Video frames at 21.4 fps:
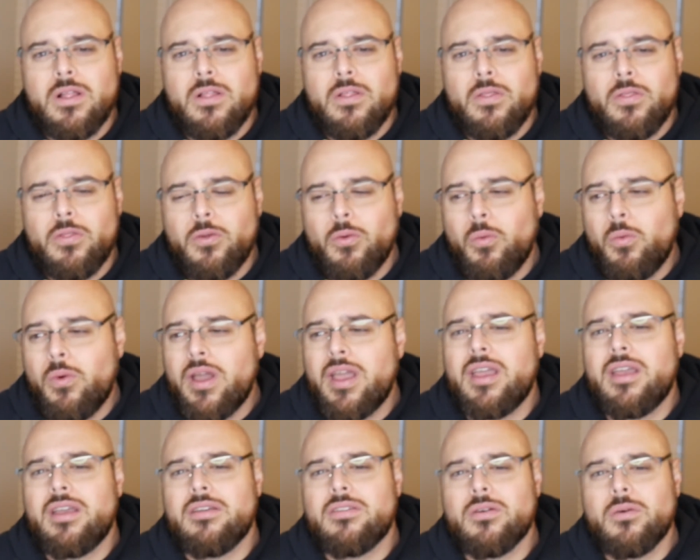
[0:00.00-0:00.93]
the
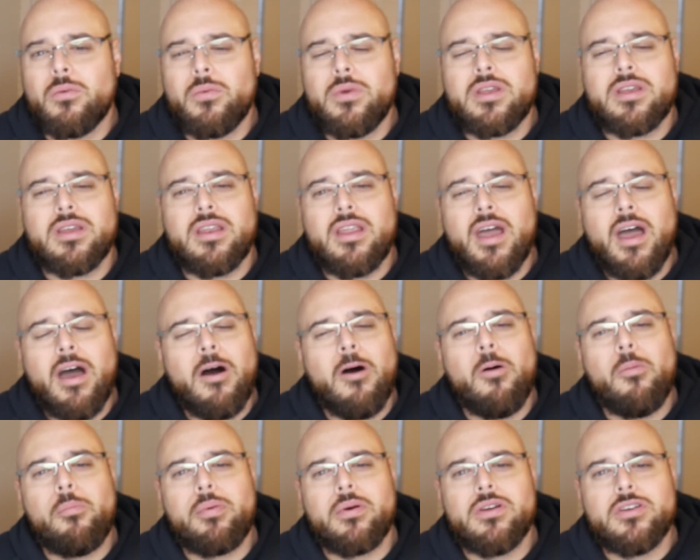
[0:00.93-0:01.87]
way that we can
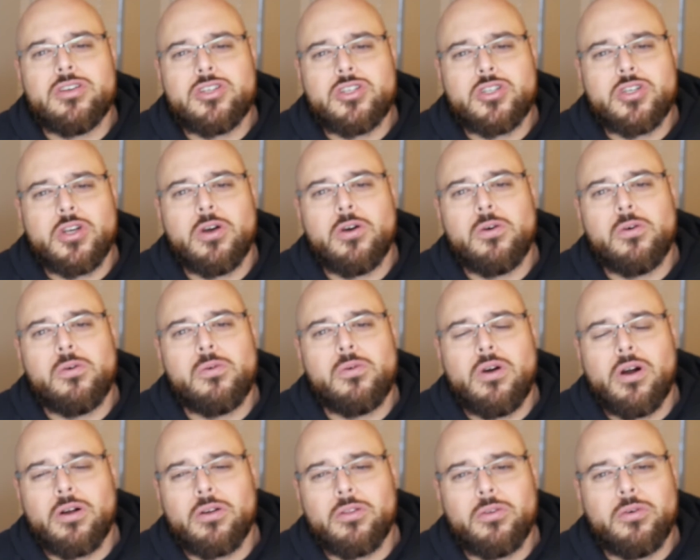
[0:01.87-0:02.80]
help show
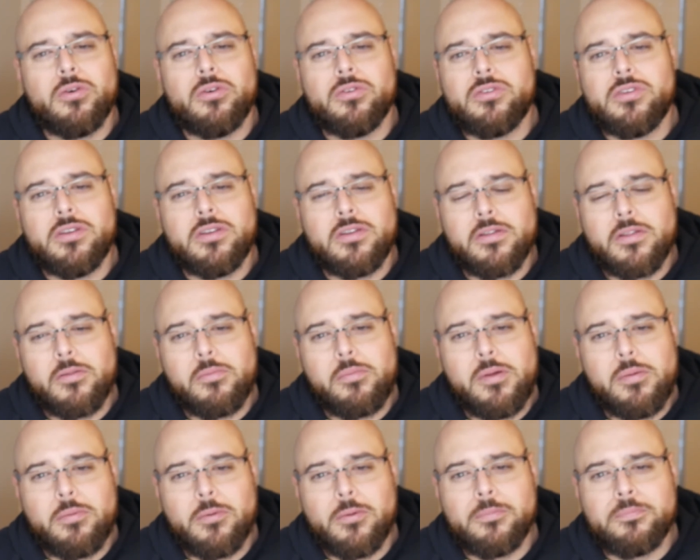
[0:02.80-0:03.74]
our loyalty to other
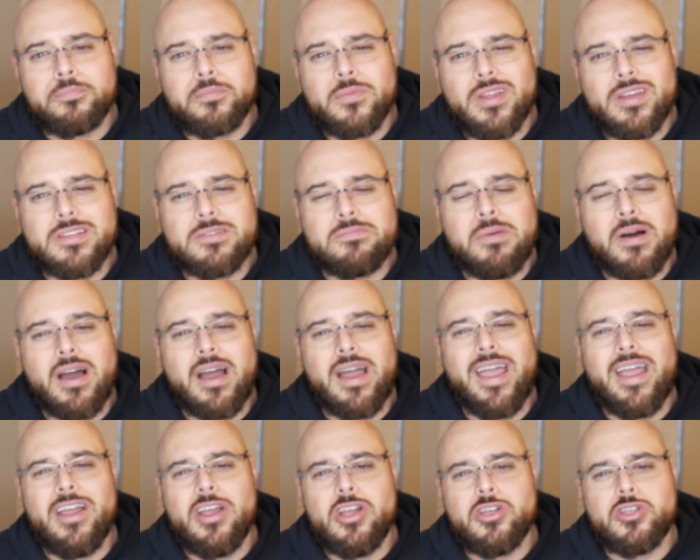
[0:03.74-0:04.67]
people is
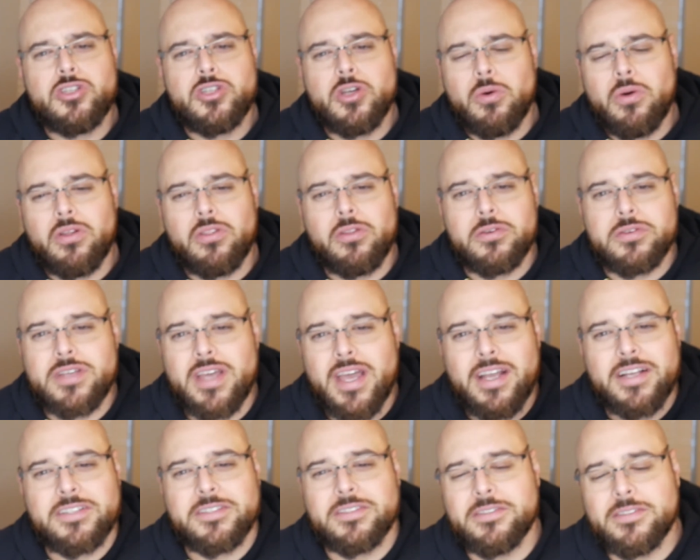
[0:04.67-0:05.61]
by showing those
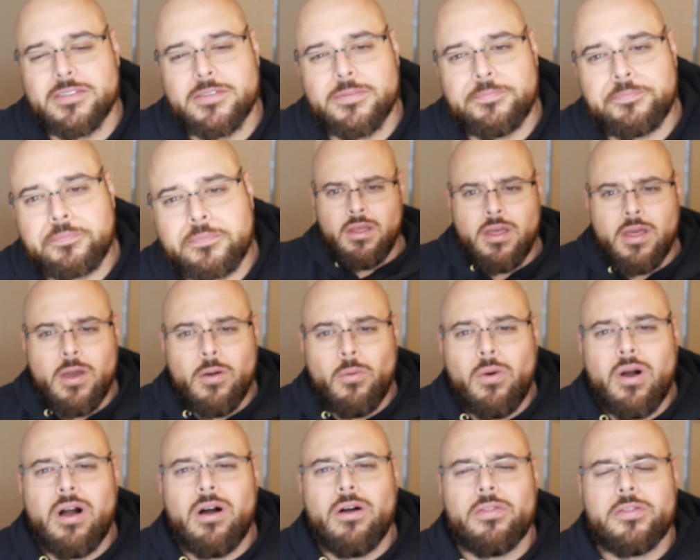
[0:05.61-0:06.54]
actions. And
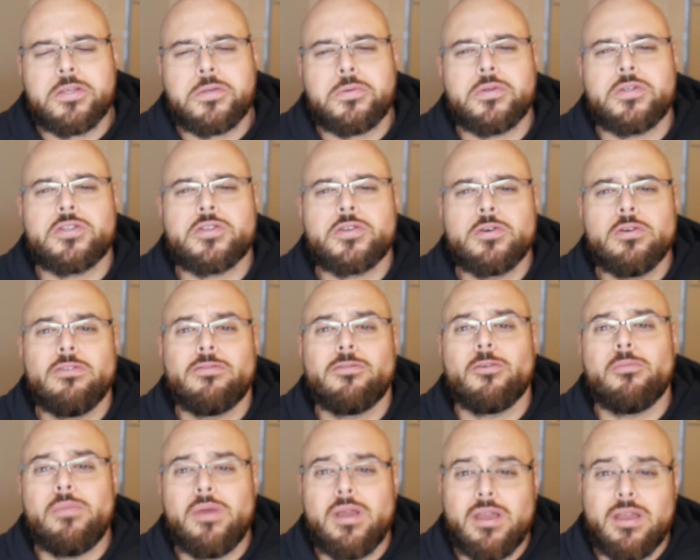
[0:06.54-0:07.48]
while this was true
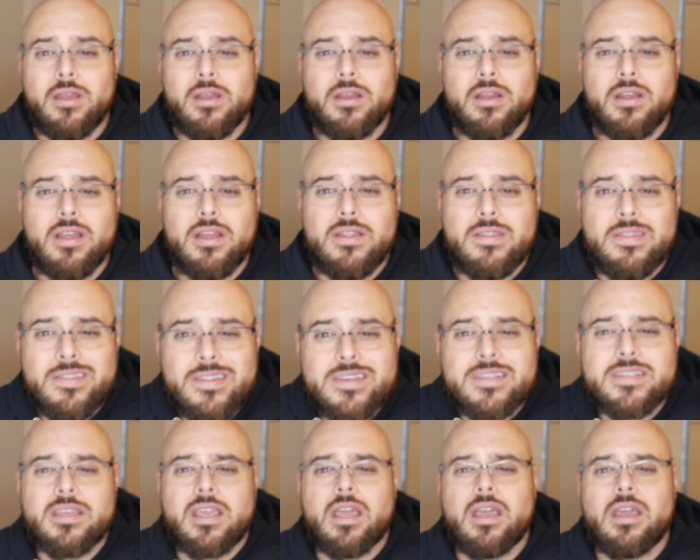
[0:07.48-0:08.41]
for me in
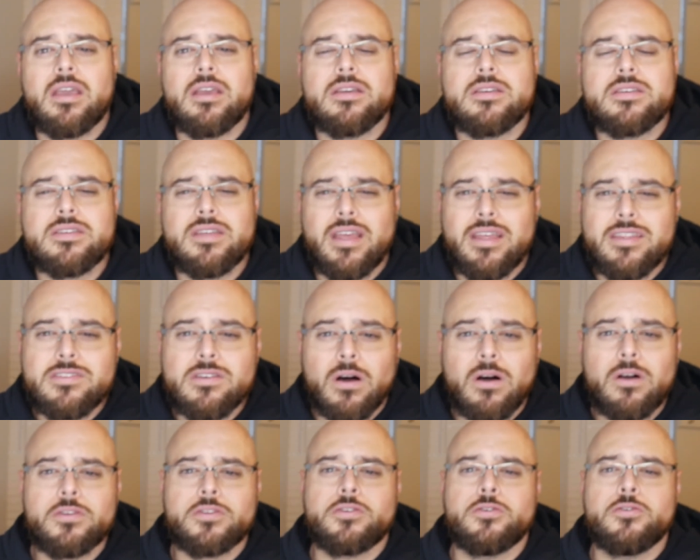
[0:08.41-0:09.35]
this case, it's
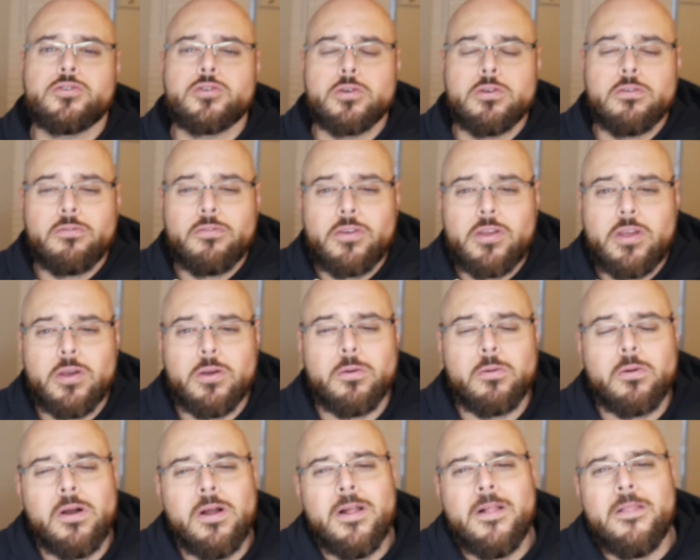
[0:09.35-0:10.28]
also true for you.
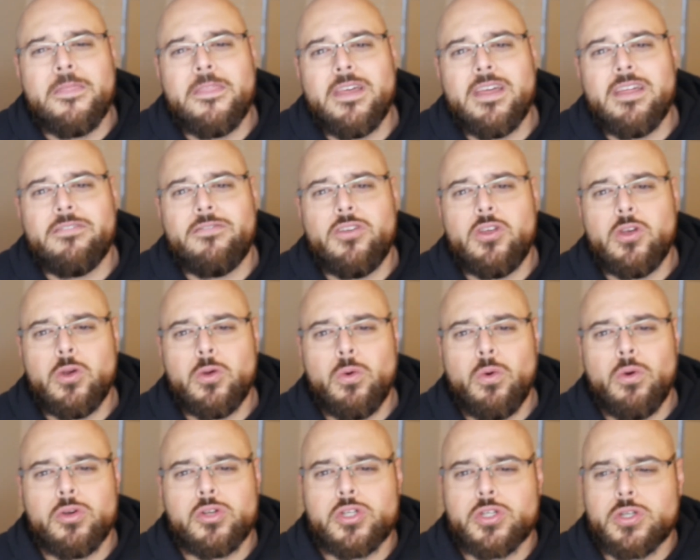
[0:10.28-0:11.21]
That if
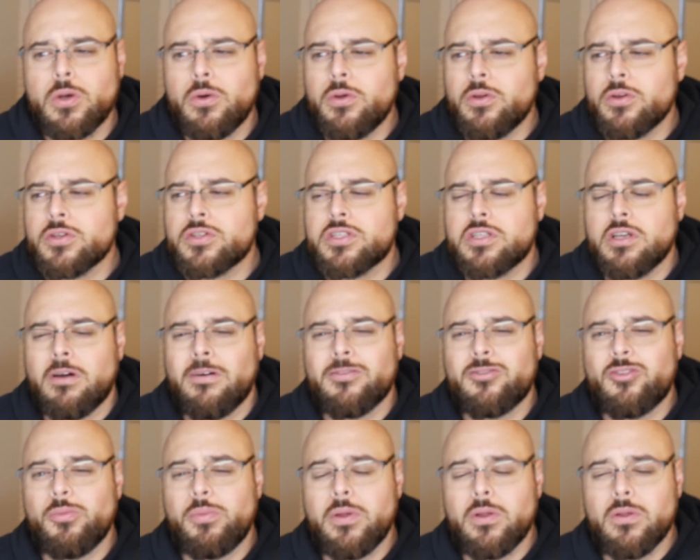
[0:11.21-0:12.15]
you show
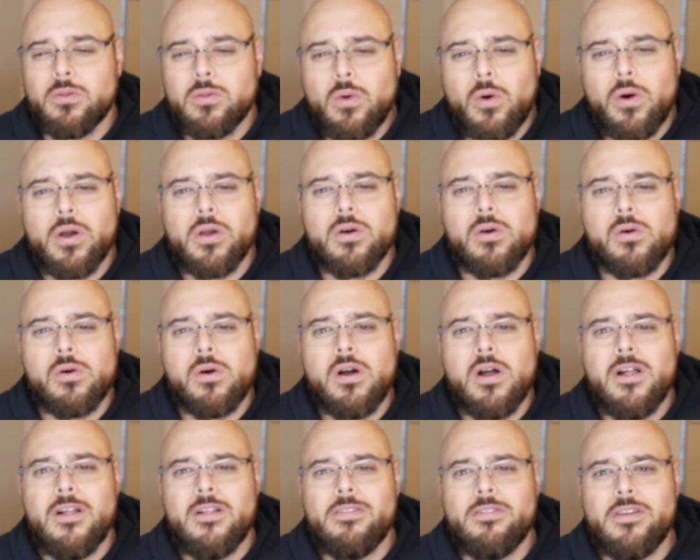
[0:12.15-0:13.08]
yourself to be loyal,
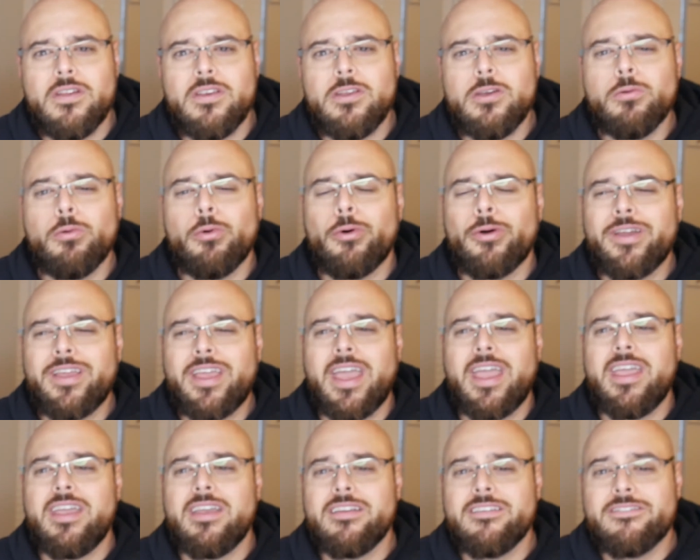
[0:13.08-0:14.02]
then you will
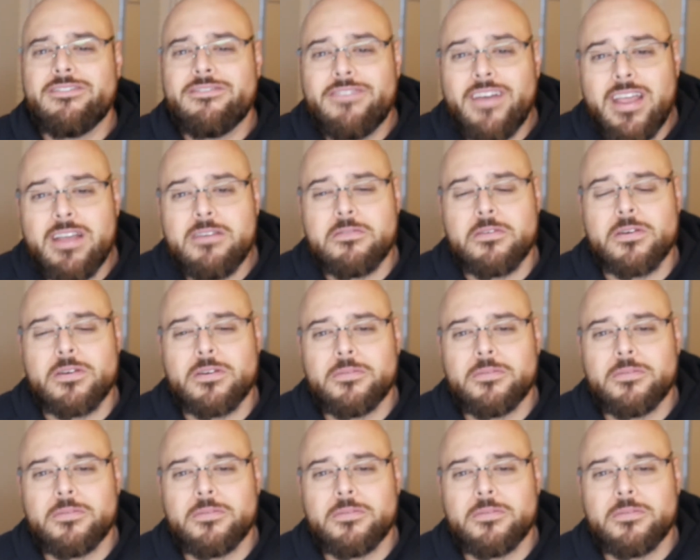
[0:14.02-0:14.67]
gain favor.